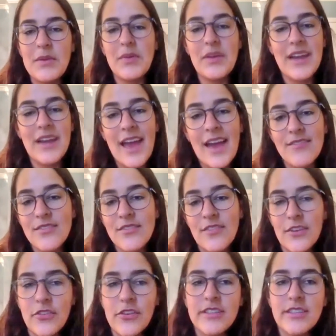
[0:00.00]
wouldn't have a
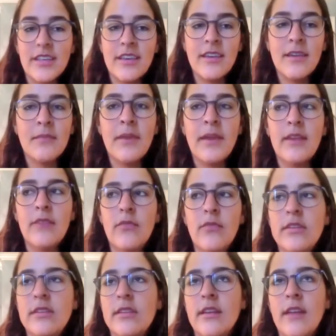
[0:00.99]
fundraising campaign if
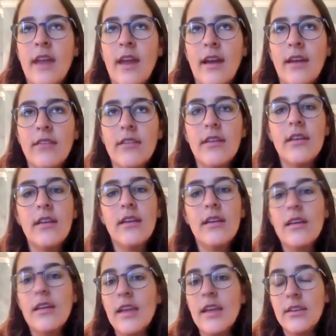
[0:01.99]
we didn't have
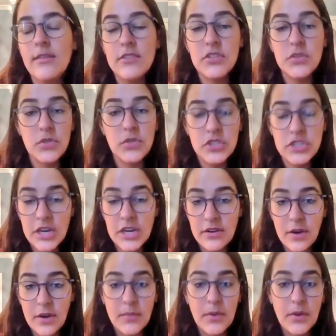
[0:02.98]
individuals
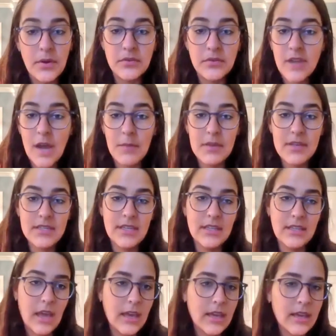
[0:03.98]
sharing our posts,
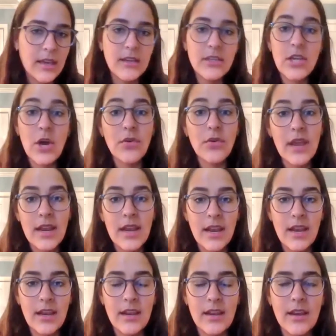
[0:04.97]
commenting, liking,
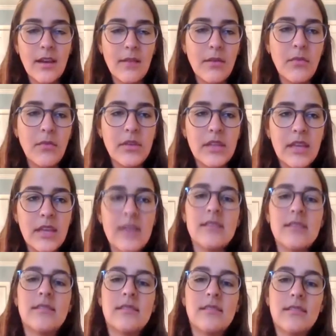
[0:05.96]
donating. It really
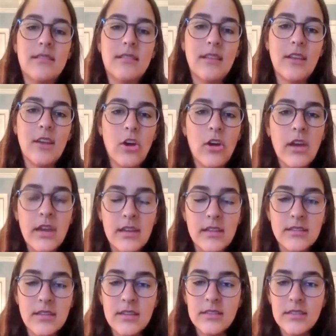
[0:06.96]
is an all
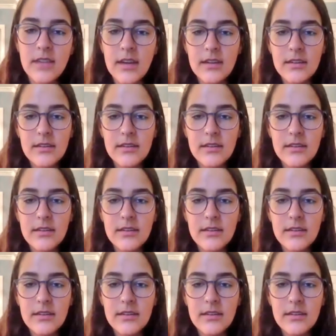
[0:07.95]
hands on deck.